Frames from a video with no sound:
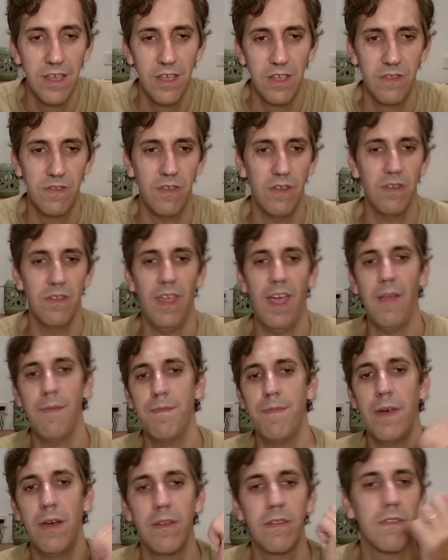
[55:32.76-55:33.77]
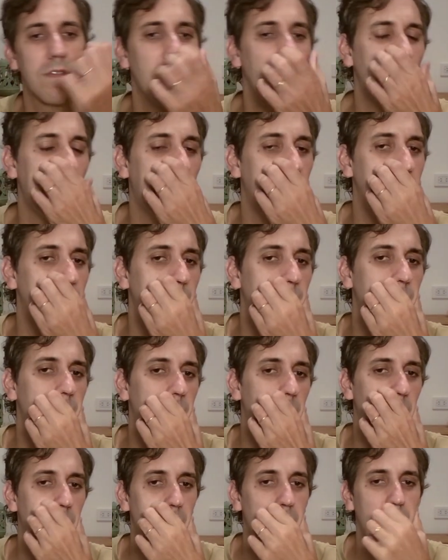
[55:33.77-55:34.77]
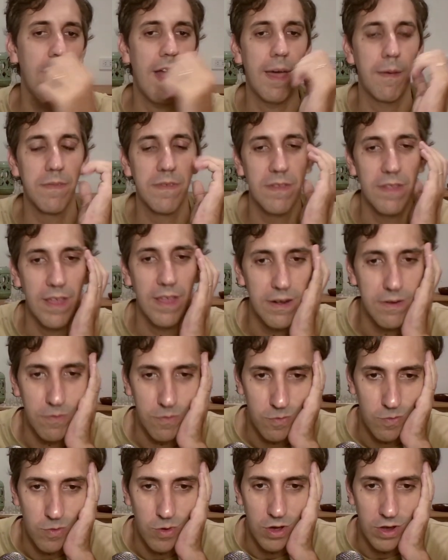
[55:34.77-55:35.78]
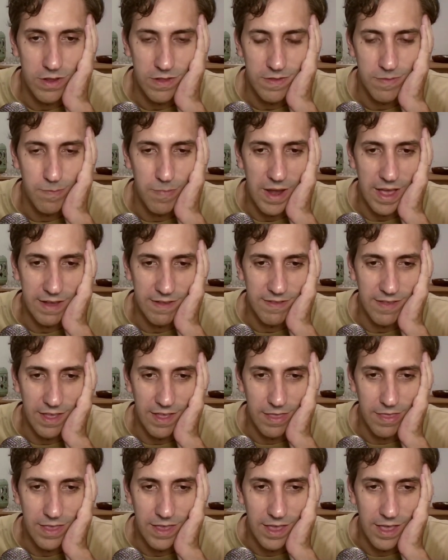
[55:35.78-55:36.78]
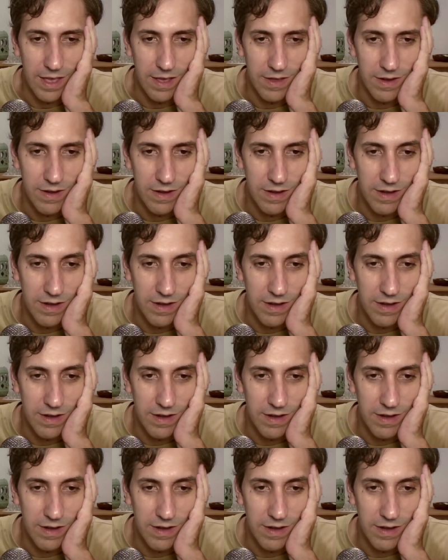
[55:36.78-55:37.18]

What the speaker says: So that pawn is not up for grabs. Then what is black's idea?